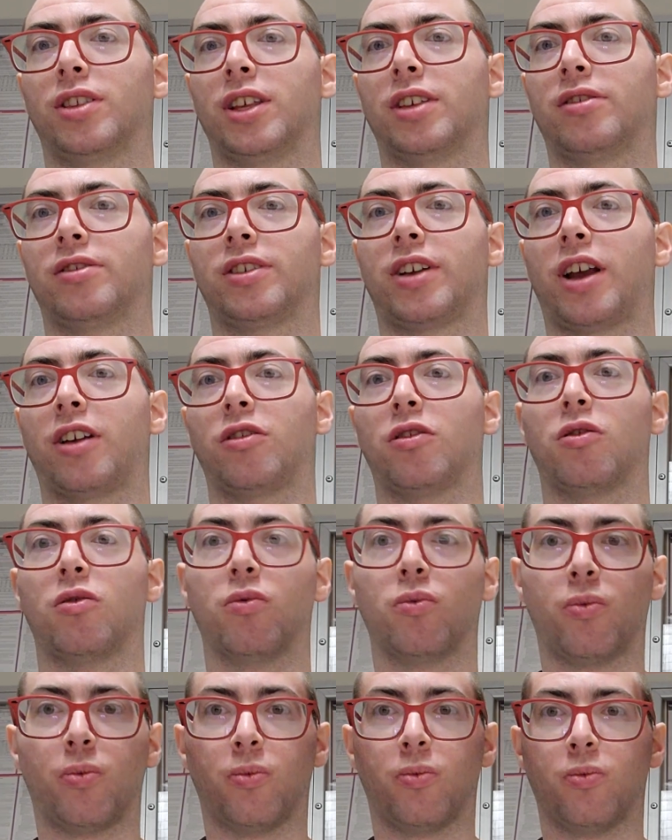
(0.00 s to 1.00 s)
this
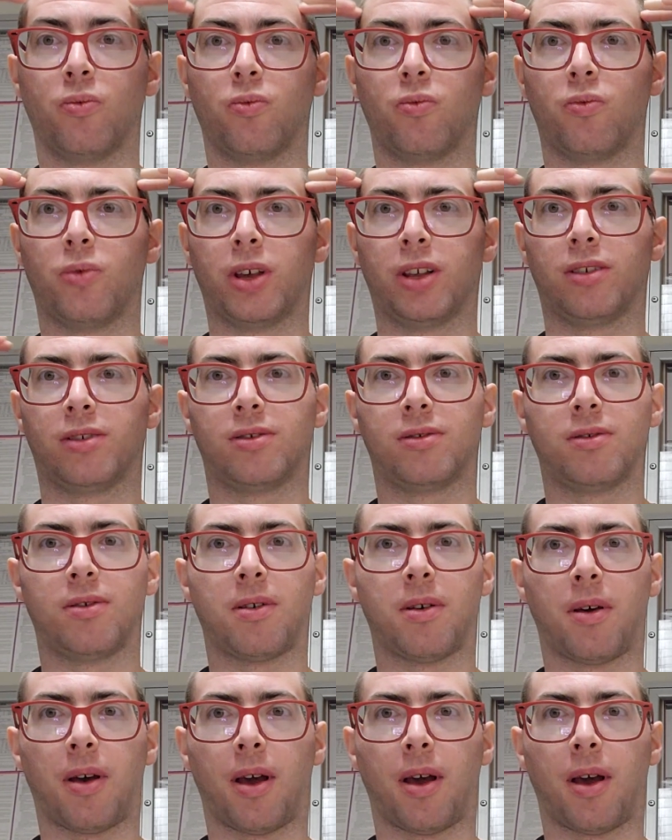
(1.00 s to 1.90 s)
channel with